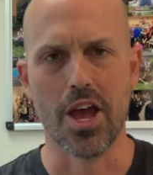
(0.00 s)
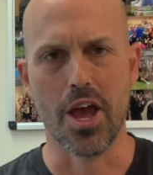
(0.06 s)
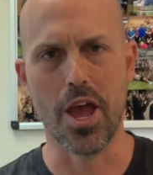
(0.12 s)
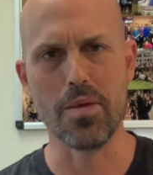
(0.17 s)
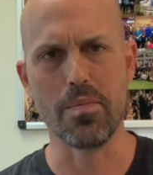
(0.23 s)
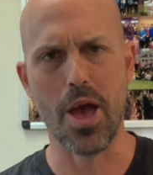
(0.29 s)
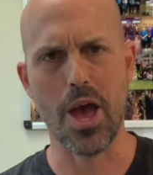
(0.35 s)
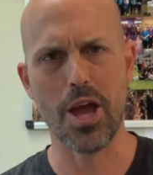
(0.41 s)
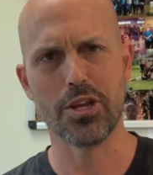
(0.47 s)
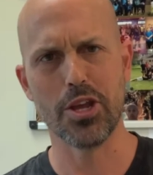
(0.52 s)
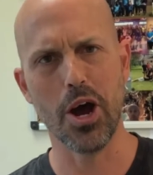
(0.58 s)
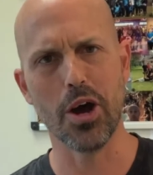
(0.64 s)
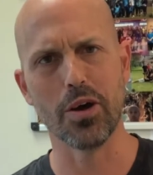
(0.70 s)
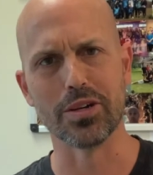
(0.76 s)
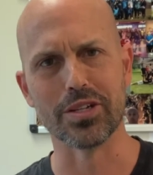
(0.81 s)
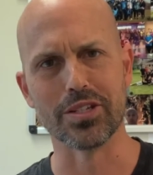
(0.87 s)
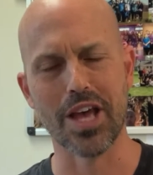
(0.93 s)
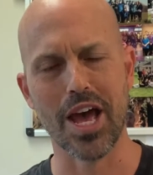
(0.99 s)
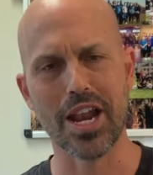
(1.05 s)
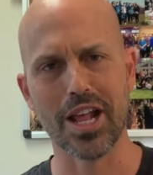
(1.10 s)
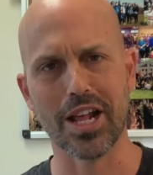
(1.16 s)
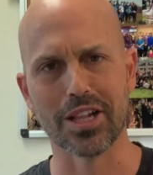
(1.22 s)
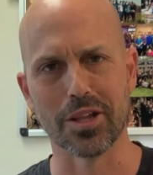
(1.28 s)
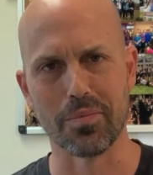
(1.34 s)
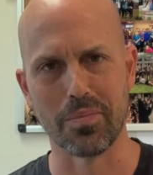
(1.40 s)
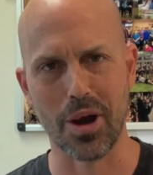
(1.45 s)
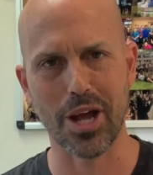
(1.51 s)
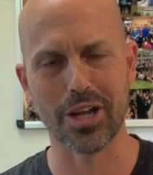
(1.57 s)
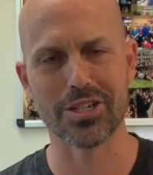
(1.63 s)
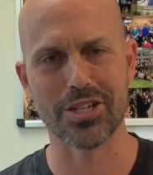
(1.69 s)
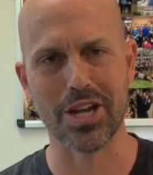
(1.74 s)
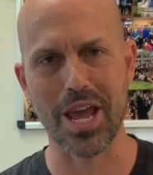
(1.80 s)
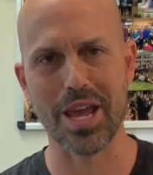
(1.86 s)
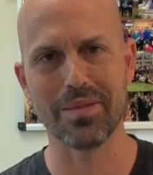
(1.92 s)
Hey man, yo, is that a
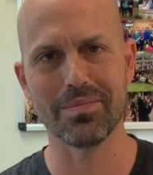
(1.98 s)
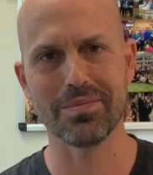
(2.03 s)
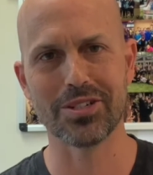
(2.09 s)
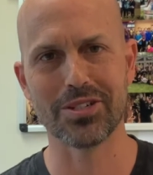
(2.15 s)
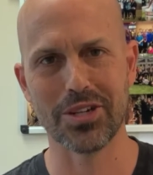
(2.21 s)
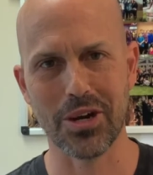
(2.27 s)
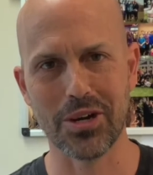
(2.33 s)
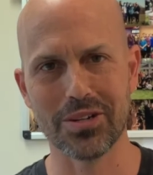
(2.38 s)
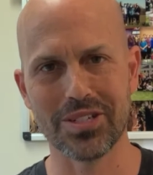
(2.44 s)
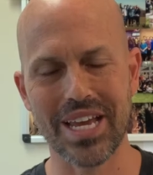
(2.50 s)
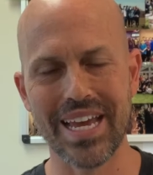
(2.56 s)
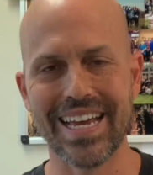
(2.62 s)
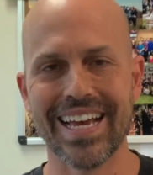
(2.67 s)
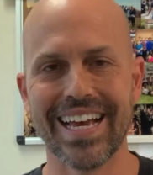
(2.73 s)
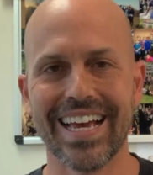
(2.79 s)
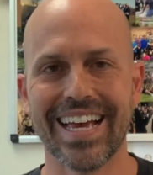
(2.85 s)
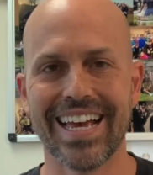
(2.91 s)
LeBron James jersey?